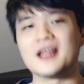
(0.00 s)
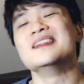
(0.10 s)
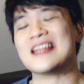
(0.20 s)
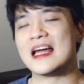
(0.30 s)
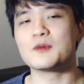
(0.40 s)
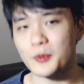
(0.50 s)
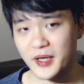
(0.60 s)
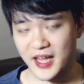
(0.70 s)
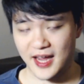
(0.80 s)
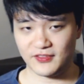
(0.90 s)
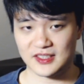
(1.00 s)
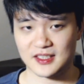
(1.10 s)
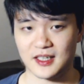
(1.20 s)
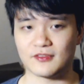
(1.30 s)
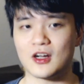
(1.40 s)
And then we would have this
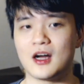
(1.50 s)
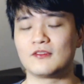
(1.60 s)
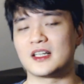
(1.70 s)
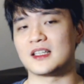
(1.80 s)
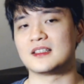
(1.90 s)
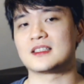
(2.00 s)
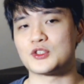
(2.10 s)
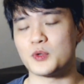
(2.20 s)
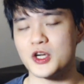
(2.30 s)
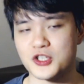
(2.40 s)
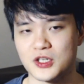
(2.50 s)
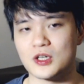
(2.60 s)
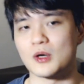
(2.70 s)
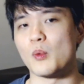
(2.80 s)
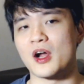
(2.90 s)
kind of conflict in this situation
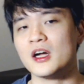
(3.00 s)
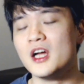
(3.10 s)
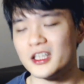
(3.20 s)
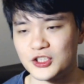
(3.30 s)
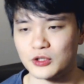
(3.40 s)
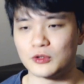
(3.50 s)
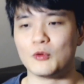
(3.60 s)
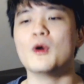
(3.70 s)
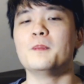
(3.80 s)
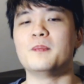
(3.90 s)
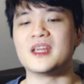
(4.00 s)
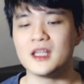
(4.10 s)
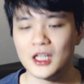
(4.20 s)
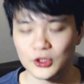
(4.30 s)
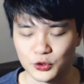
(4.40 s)
here where the general would
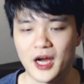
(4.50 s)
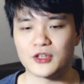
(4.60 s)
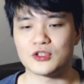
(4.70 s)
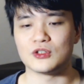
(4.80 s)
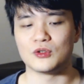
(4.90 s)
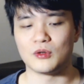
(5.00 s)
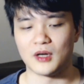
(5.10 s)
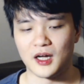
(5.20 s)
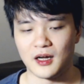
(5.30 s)
be trying to